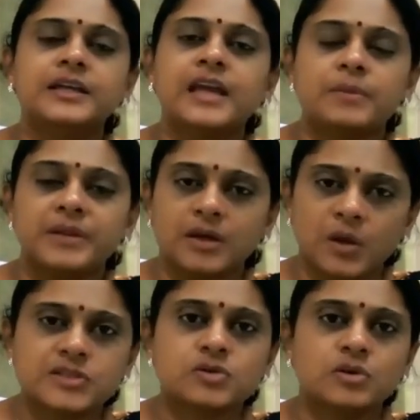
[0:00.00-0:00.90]
it can be the
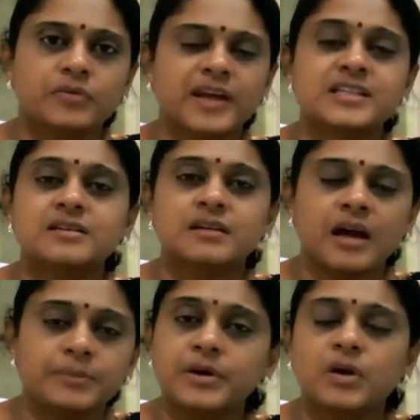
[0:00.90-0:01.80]
cholesterol factor,
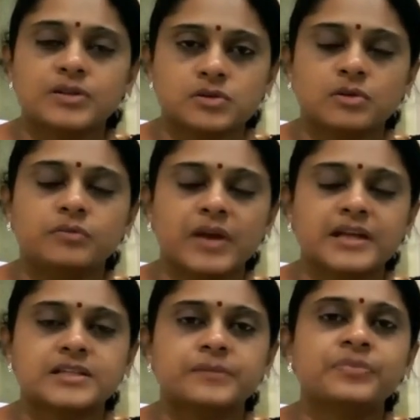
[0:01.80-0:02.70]
hypercholesterol
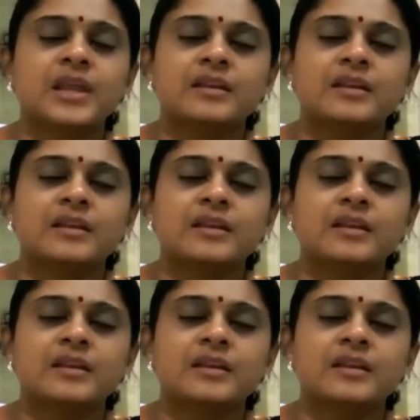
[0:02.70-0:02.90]
factor.